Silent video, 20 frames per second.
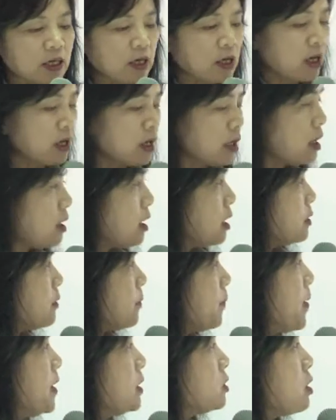a
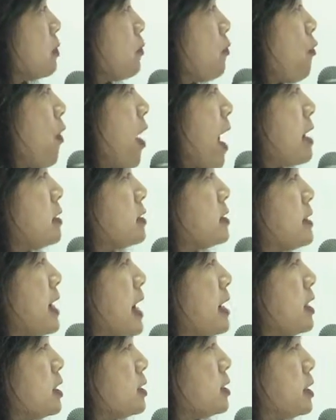piece of brand
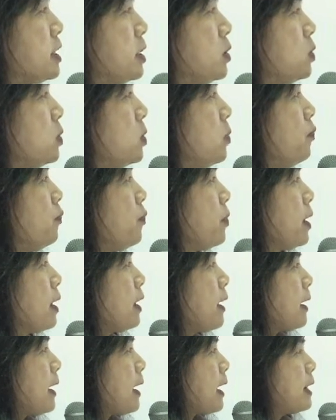stainless steel,
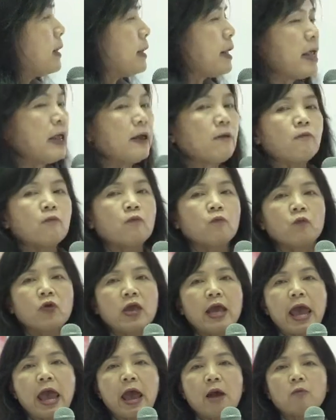and then
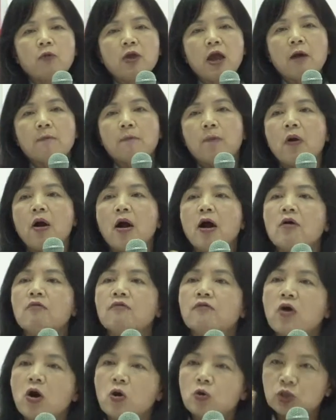we
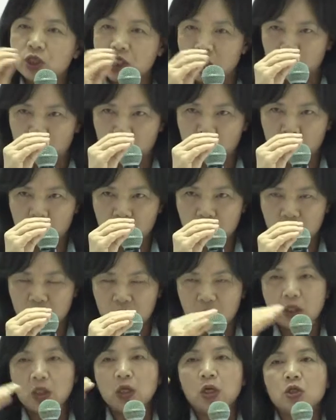apply voltage
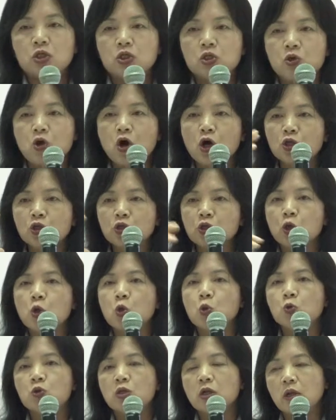to
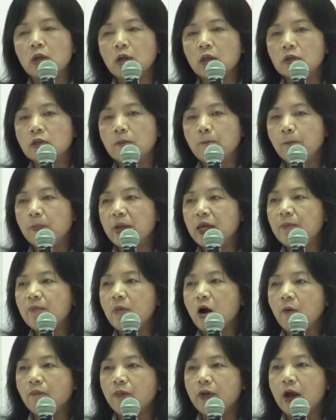control the beam
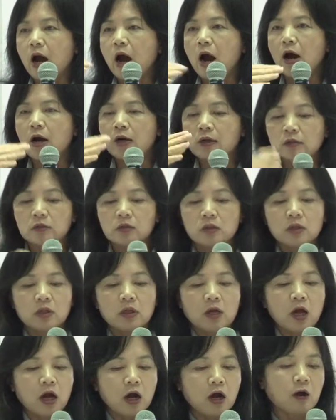of the ion
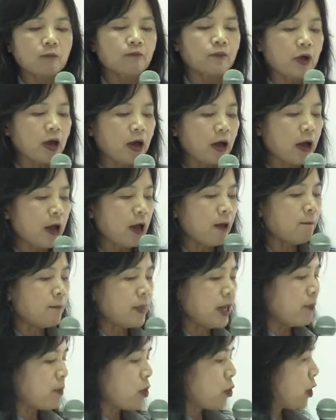
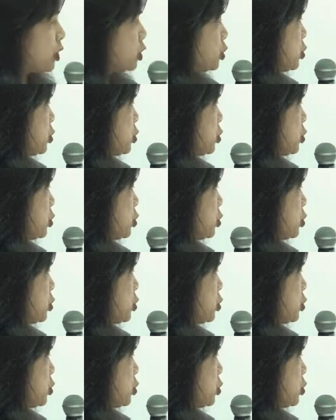beam going